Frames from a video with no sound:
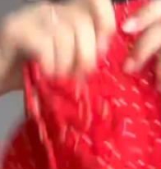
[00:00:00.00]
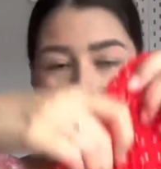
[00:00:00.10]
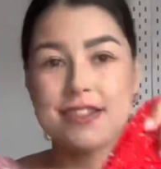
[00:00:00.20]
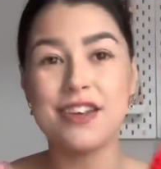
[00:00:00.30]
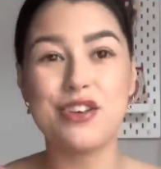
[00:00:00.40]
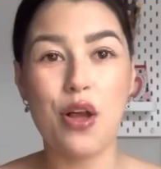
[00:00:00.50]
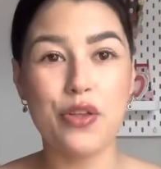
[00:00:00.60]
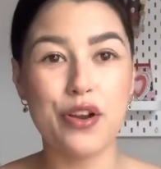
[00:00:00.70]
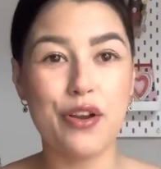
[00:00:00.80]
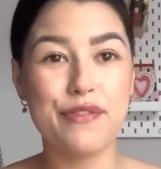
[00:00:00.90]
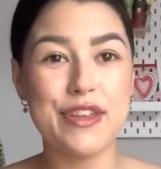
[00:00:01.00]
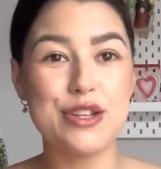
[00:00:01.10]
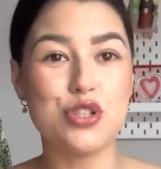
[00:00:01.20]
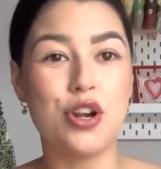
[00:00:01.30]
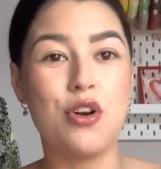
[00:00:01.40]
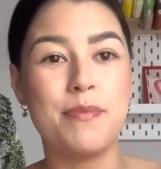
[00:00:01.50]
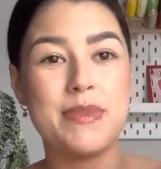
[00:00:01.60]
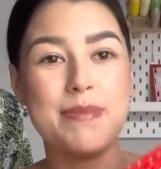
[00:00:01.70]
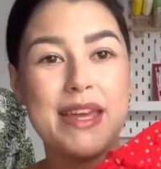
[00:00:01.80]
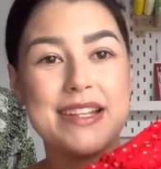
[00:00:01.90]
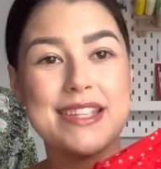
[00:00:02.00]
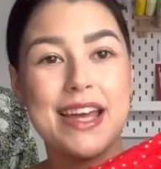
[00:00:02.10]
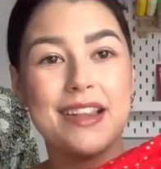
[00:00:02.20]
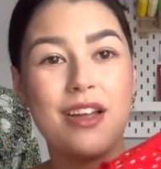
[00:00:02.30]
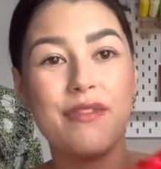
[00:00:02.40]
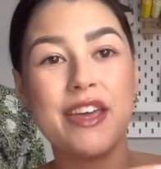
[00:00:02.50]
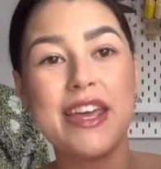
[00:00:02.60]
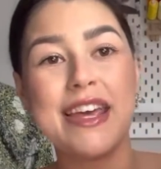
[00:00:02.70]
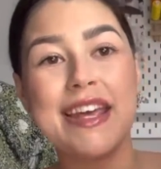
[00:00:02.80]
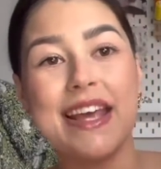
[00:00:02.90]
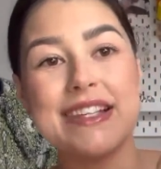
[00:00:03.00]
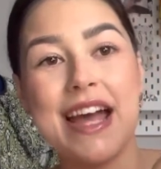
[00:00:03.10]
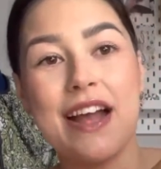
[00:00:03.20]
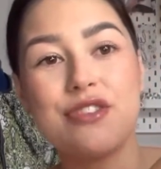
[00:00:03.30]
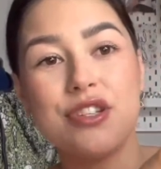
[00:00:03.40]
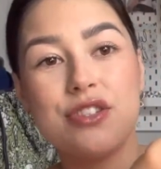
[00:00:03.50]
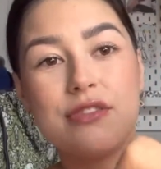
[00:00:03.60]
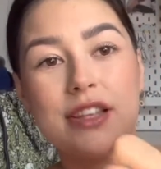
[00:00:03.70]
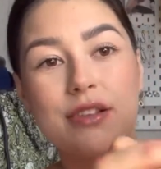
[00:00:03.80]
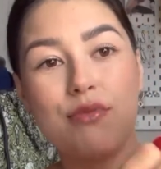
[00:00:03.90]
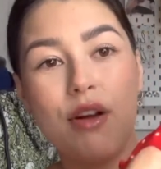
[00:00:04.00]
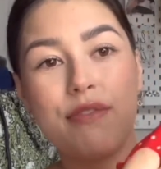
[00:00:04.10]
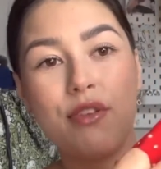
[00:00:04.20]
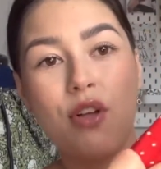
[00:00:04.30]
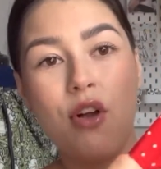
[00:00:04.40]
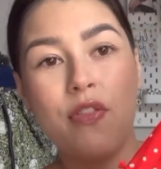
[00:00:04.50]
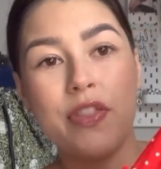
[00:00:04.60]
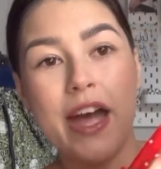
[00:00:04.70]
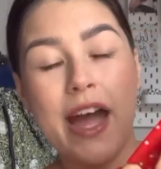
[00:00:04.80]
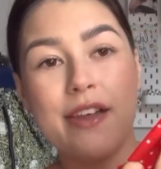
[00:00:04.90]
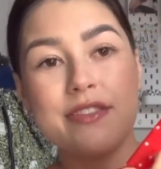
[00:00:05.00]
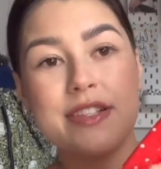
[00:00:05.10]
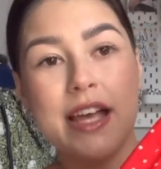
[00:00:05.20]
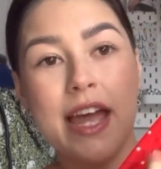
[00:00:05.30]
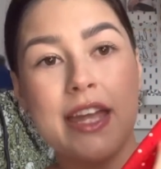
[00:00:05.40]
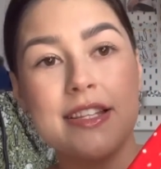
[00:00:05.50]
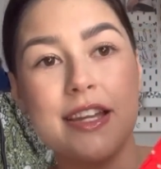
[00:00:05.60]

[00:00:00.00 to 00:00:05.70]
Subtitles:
That is another feature on Me Made's that I love, is actually doing the ruffle on the outside.